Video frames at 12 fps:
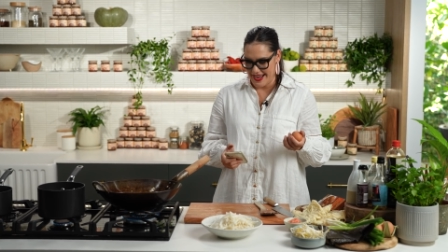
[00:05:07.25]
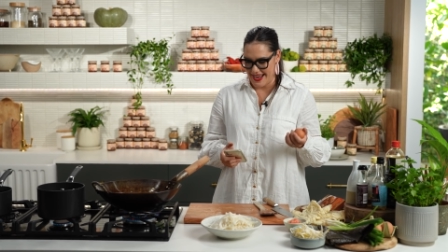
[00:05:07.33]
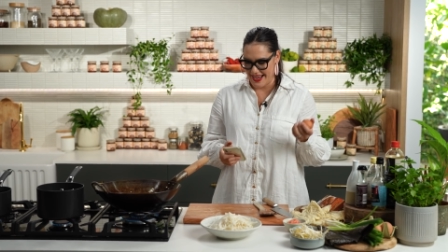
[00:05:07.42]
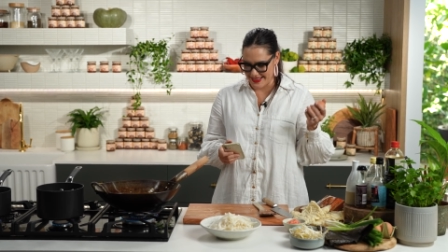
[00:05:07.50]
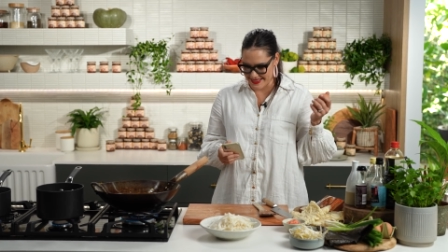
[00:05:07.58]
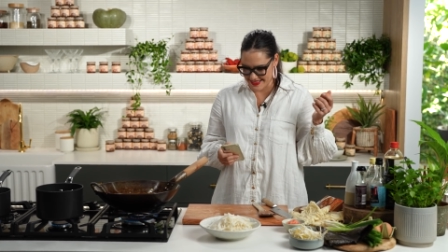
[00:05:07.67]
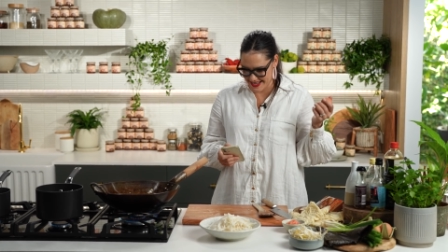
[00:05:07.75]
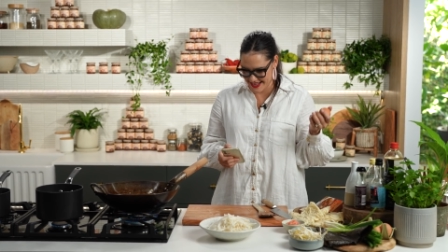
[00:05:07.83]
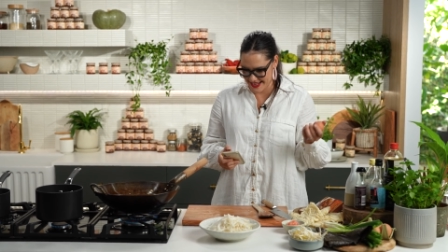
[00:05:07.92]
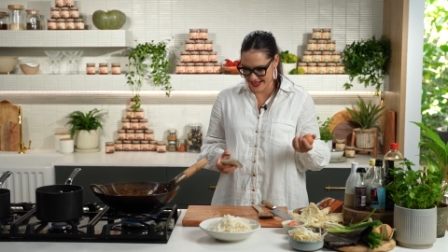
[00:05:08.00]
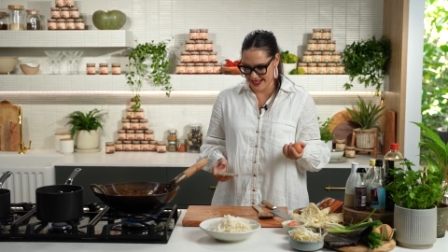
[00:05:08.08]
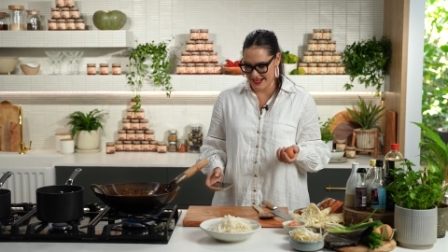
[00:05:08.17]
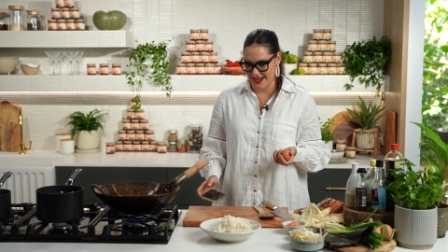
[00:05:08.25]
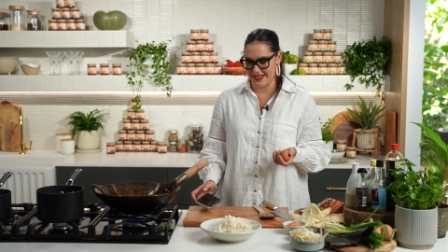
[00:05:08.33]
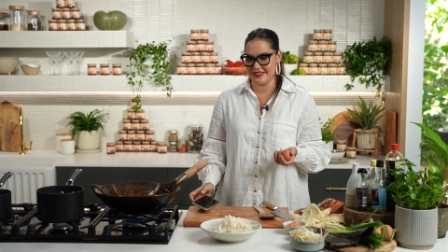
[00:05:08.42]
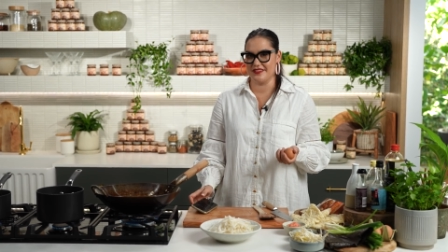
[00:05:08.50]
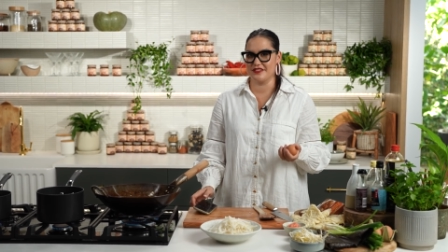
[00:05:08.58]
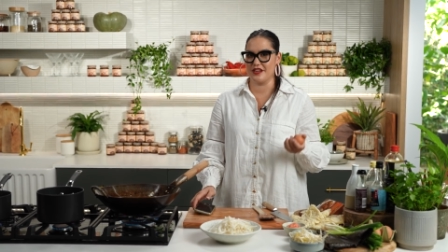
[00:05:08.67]
and then I
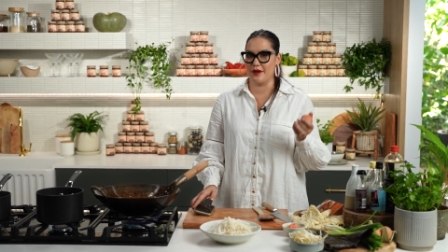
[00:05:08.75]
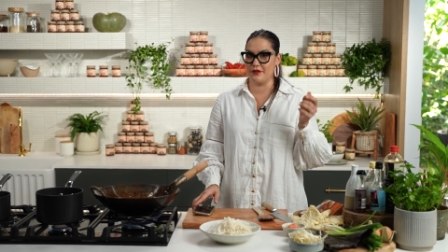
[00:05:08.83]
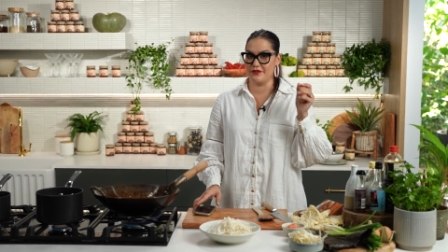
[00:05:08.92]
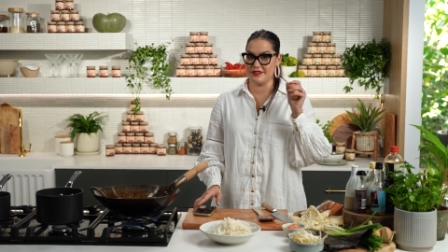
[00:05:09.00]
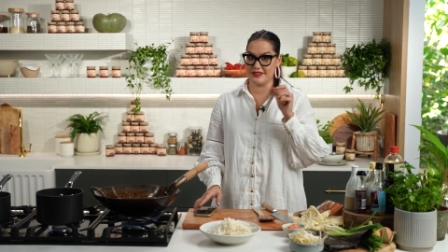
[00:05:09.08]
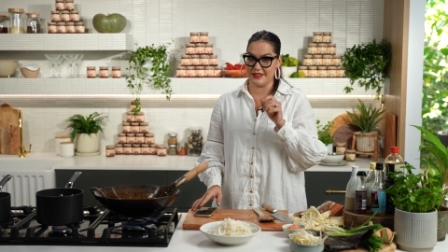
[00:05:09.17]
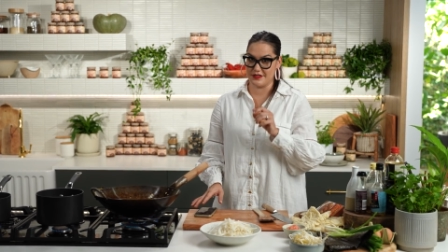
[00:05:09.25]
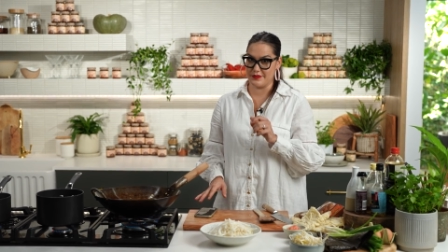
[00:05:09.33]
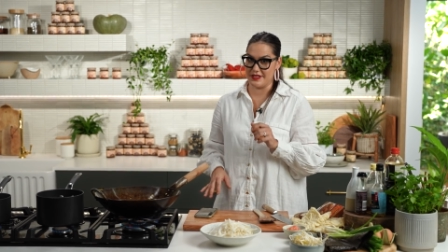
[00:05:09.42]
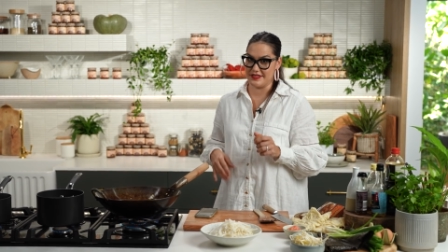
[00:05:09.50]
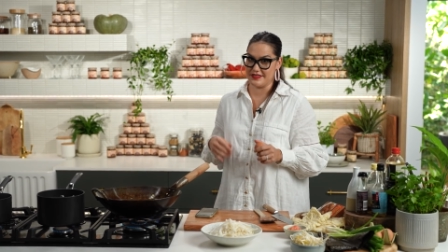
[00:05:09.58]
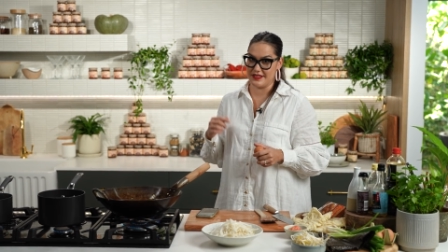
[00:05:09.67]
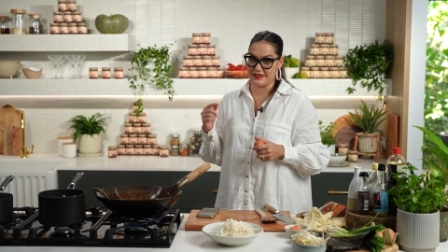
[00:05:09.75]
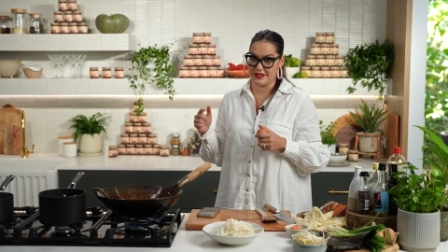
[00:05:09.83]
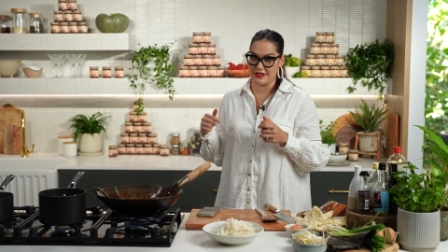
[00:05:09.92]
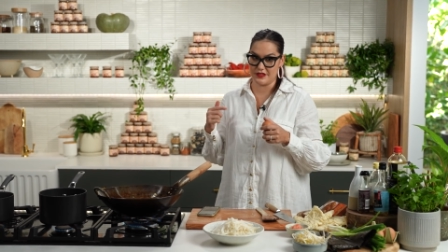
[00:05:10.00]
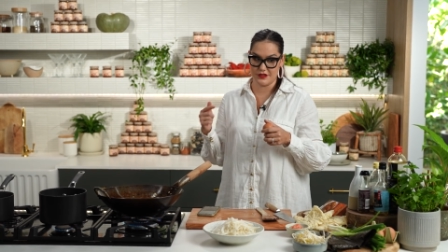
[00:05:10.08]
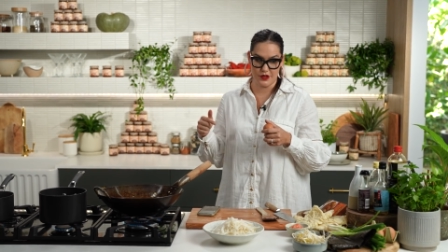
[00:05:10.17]
set the timer for six minutes. That's
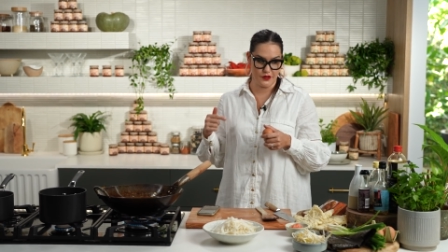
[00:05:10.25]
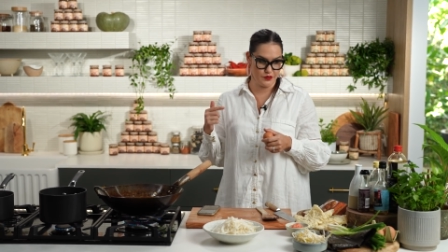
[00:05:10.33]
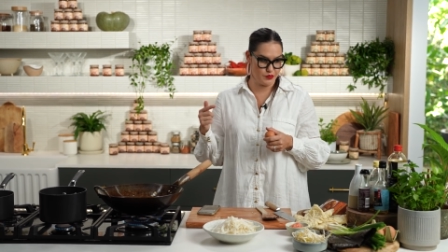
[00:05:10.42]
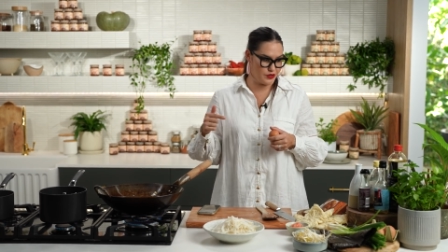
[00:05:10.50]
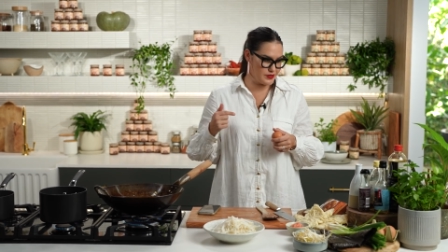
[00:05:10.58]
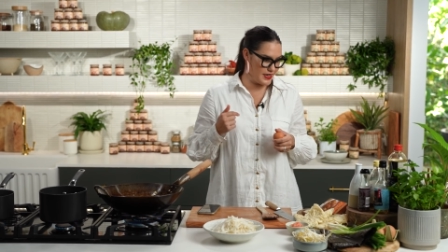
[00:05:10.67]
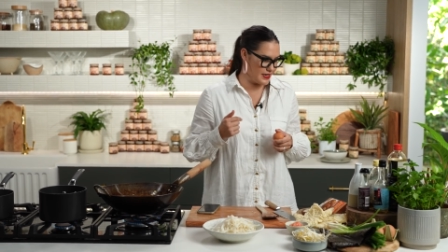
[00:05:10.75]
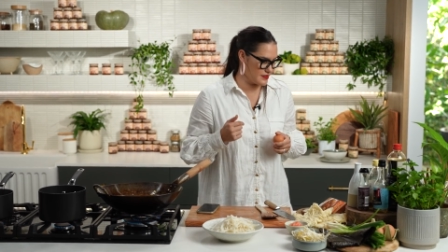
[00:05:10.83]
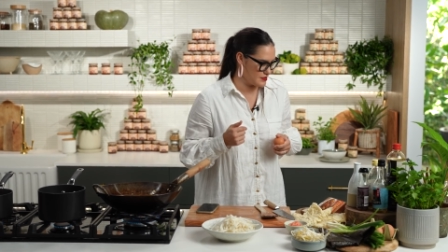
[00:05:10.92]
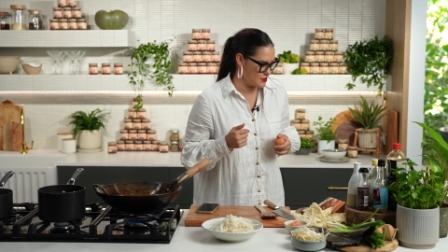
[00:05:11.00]
like a soft boiled egg